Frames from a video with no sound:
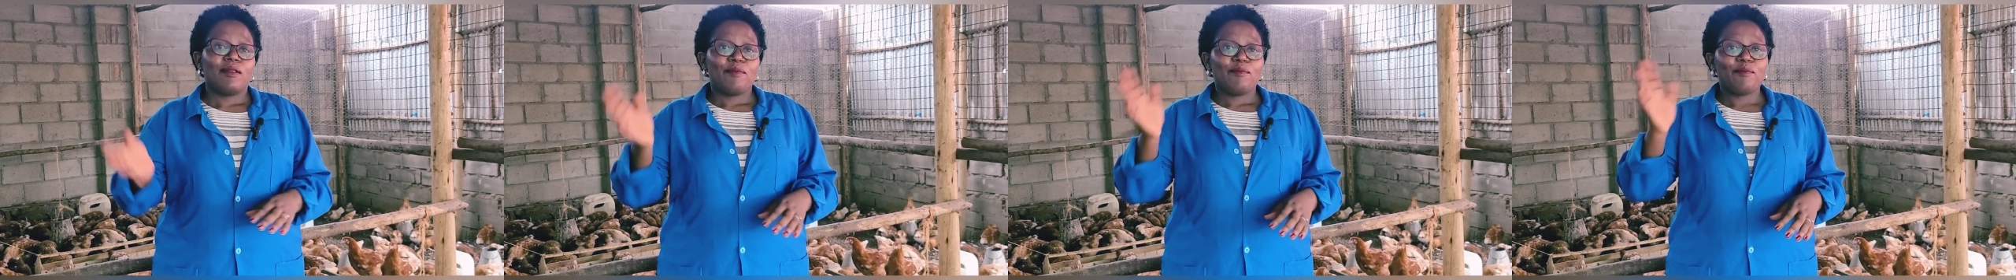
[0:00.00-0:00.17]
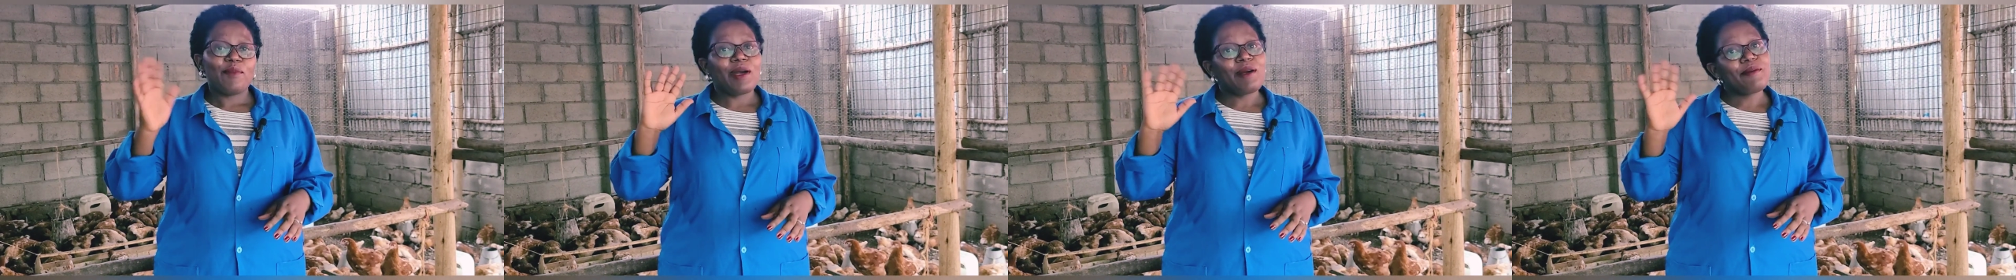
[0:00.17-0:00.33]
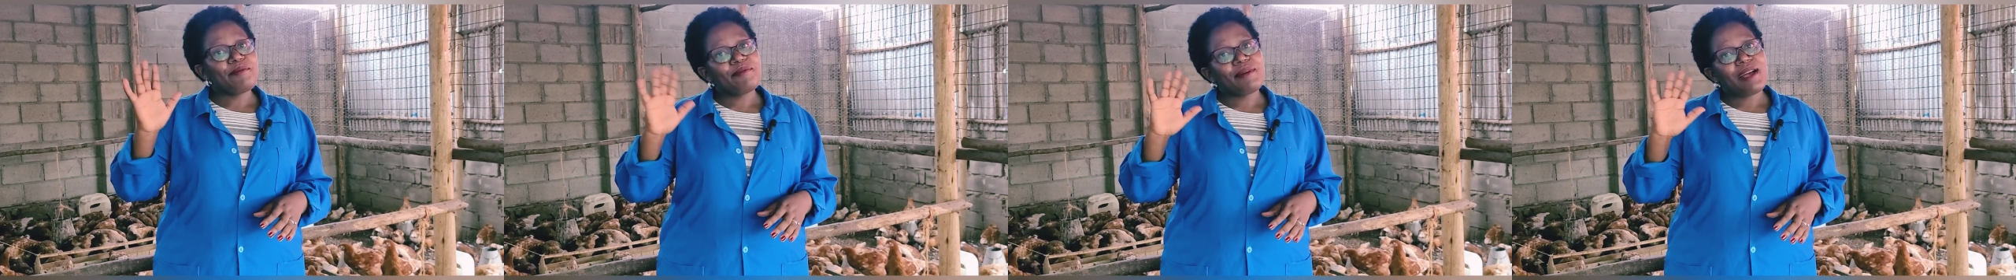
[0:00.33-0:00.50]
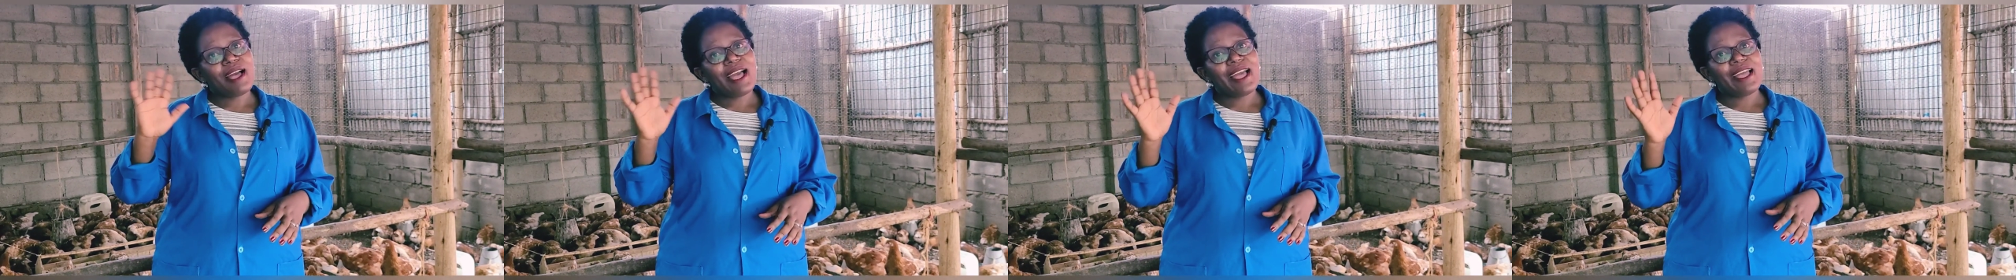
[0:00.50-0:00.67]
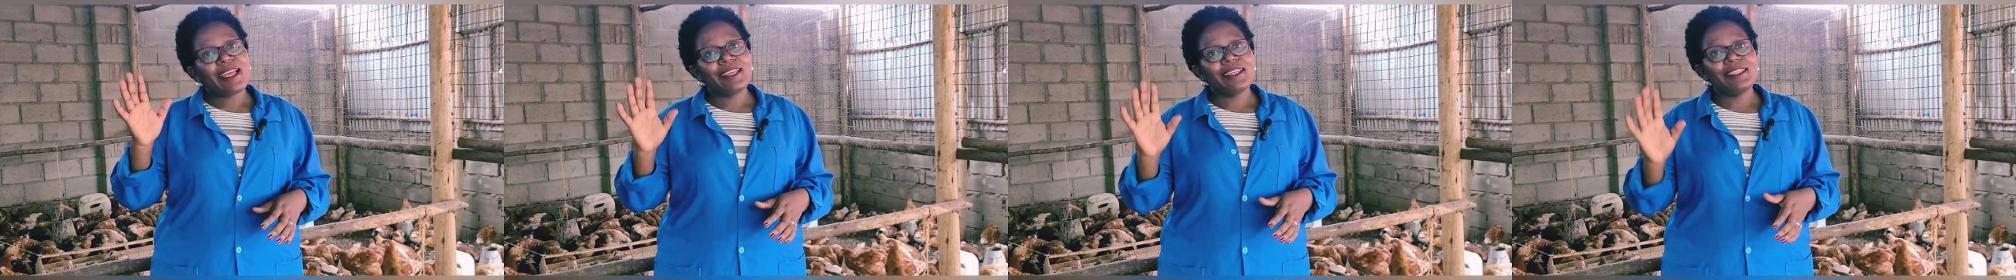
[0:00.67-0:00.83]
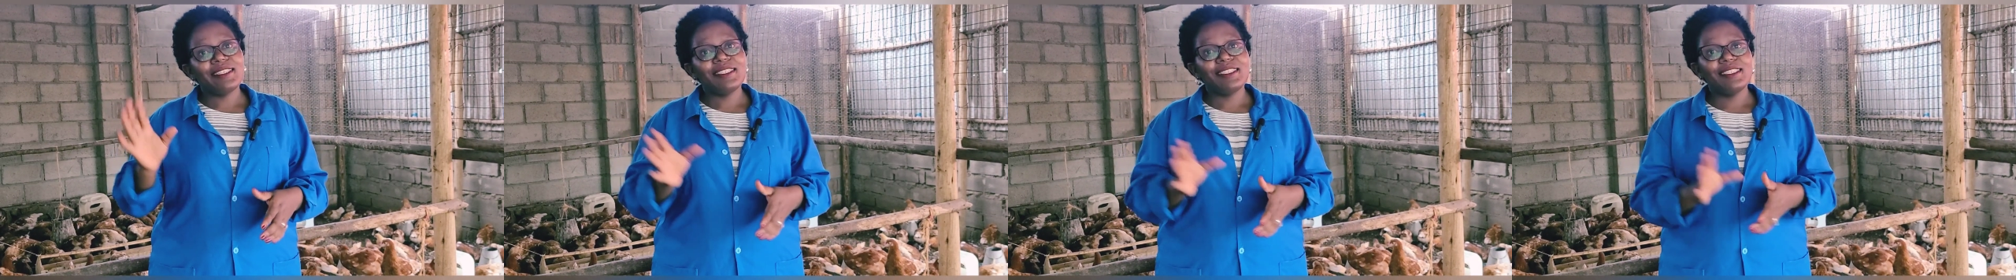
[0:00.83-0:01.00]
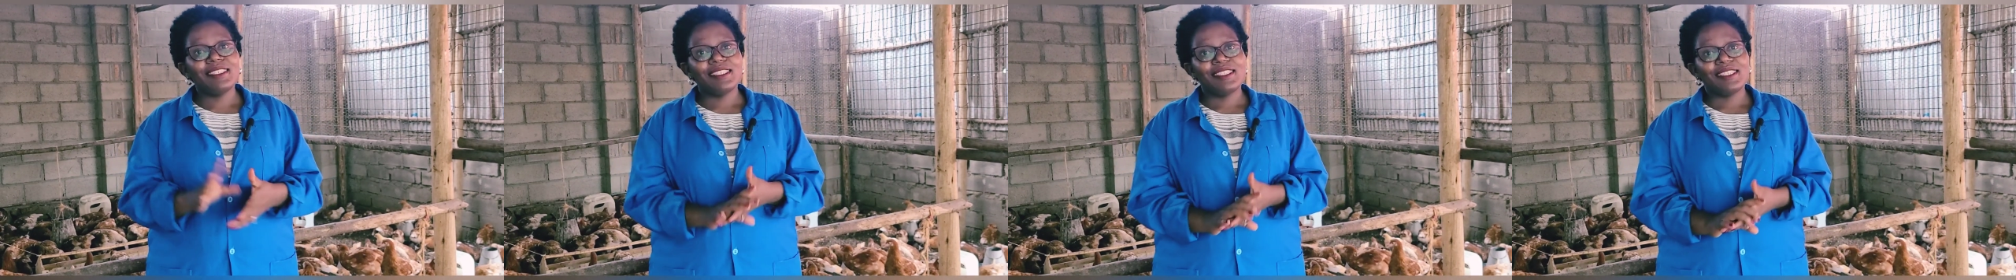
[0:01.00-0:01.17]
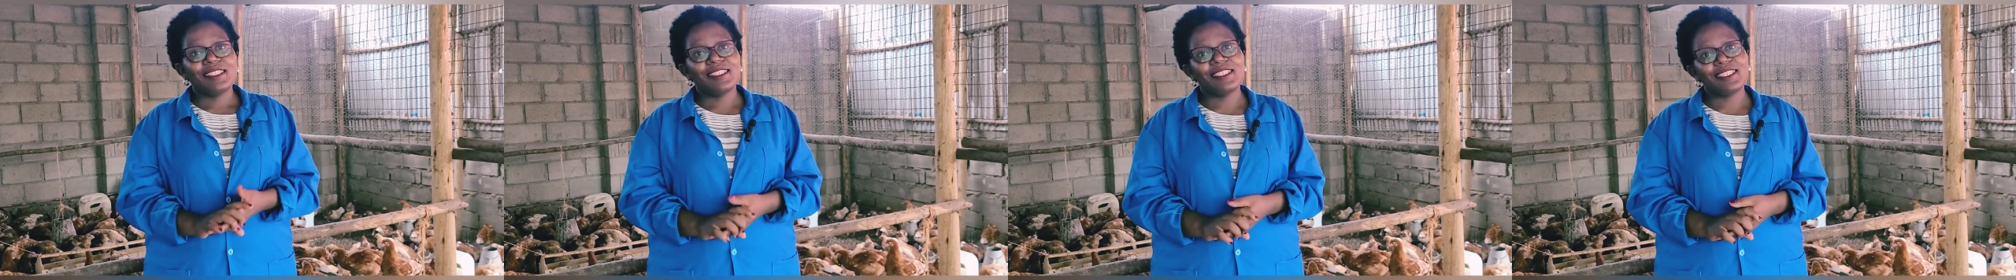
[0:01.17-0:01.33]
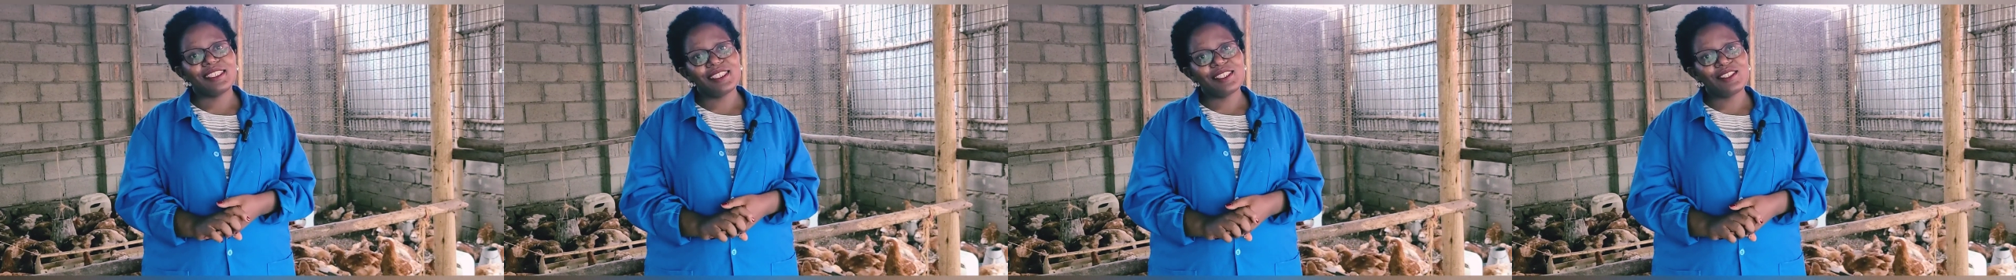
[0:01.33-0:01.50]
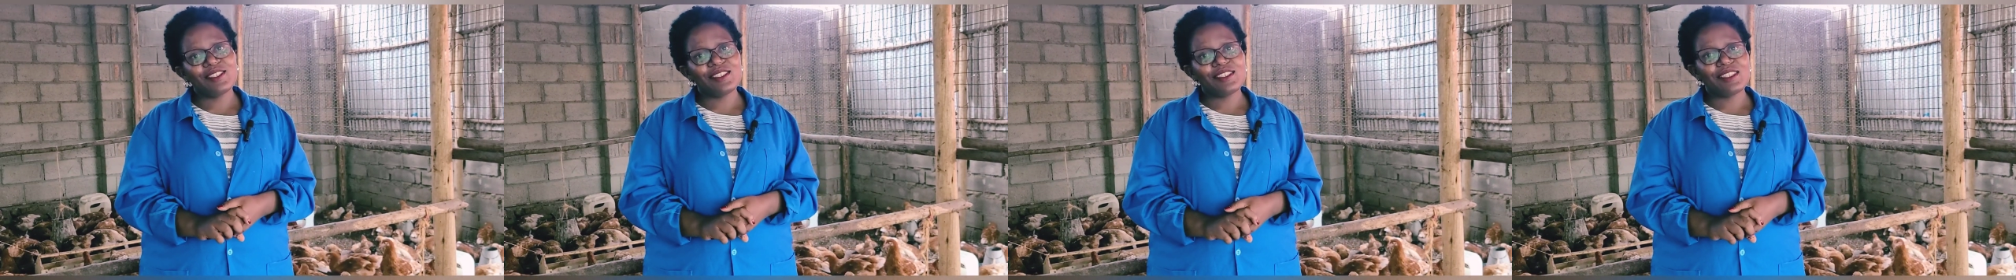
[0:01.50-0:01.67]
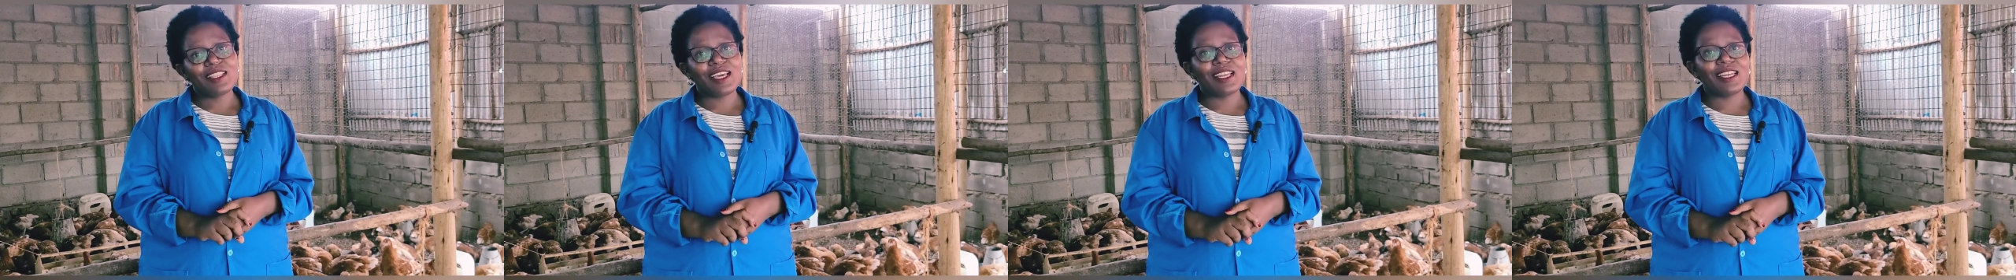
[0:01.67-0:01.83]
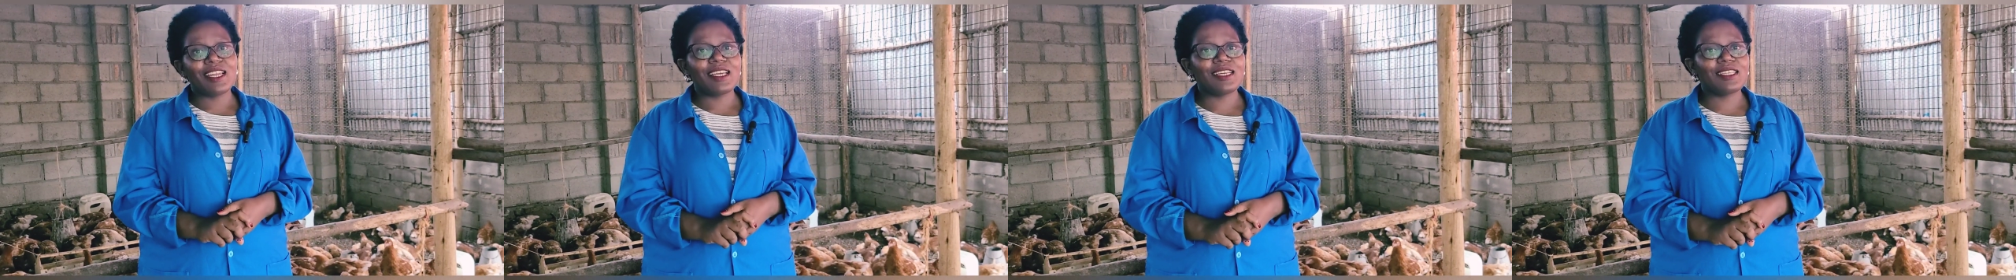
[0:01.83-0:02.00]
Bye bye till
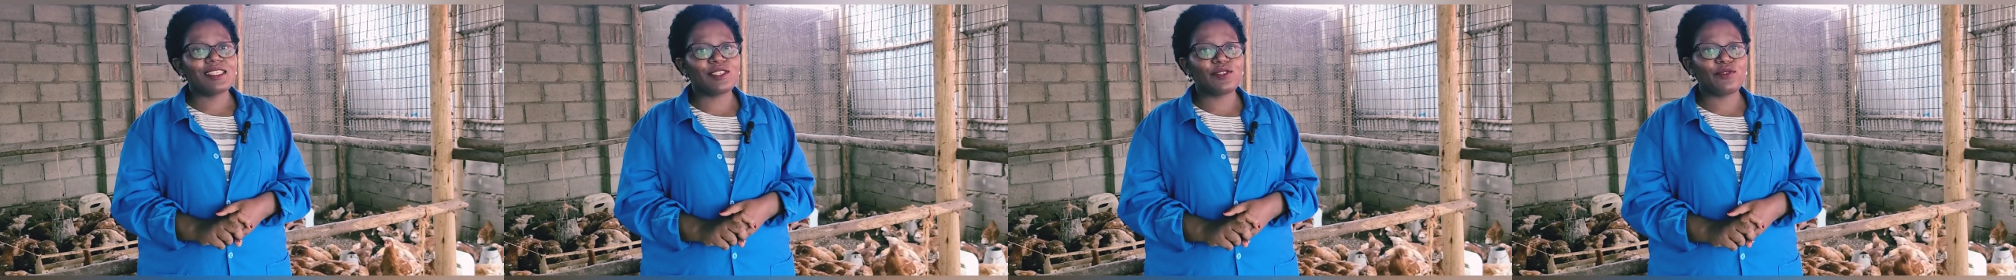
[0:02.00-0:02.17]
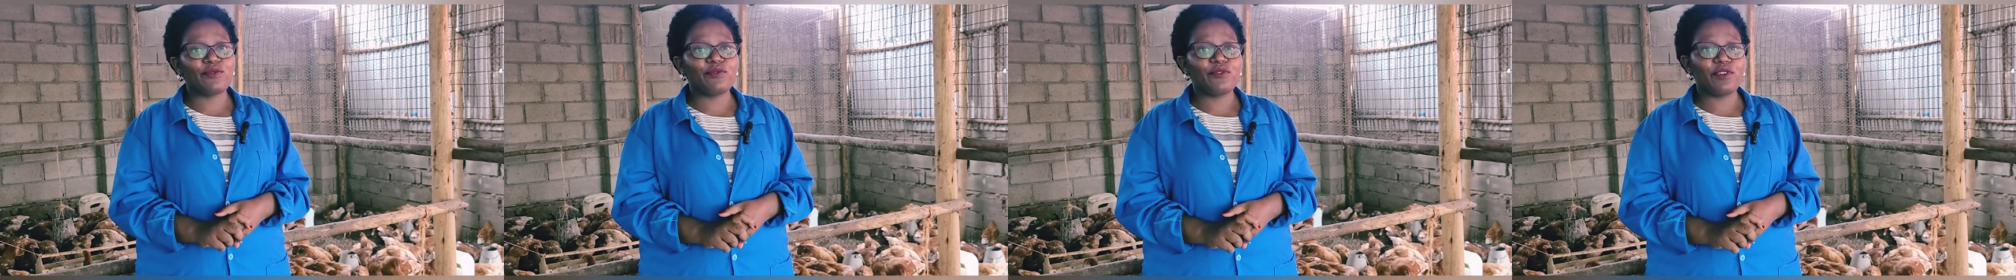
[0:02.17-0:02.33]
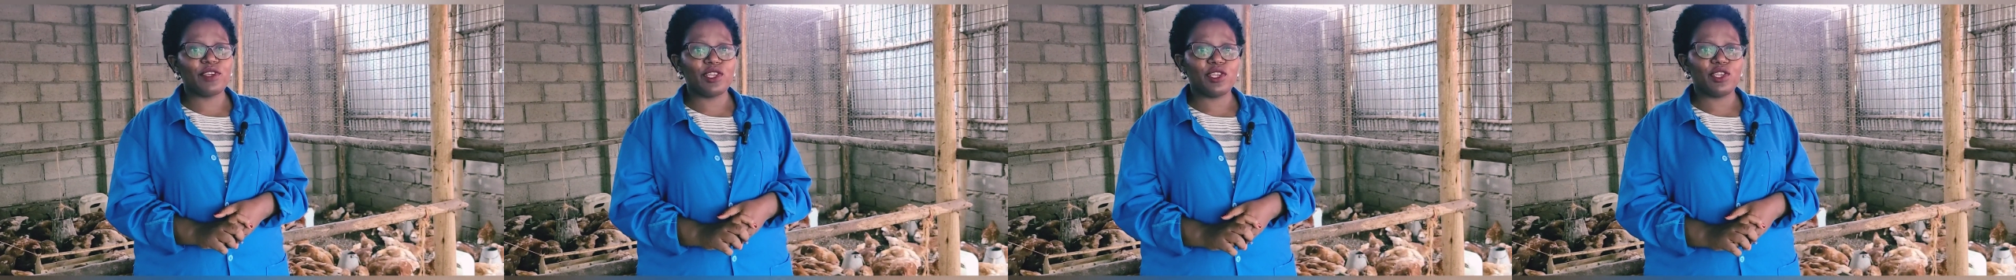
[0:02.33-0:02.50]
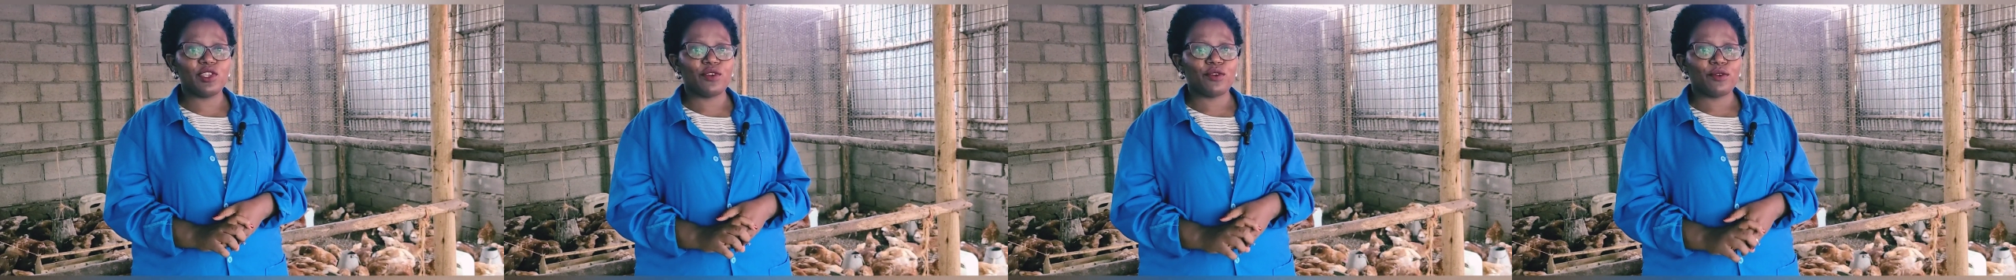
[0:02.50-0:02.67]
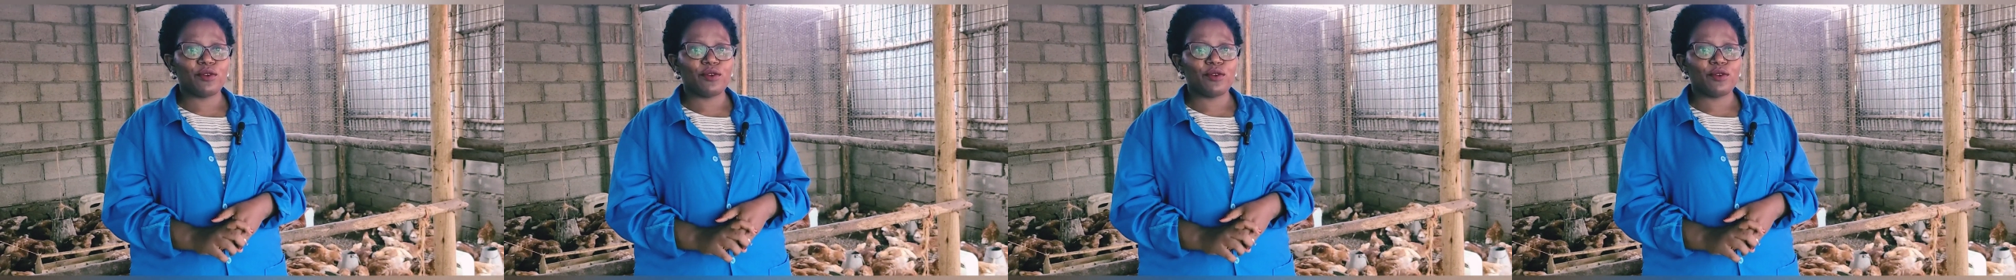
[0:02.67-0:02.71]
the next video.